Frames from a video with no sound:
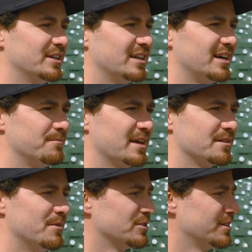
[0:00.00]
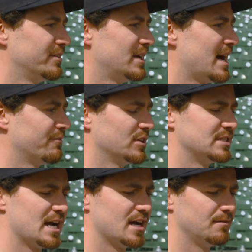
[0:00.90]
and make the most of it, have a good
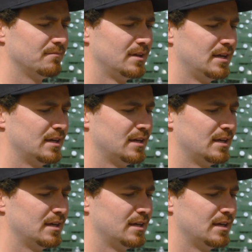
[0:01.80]
time,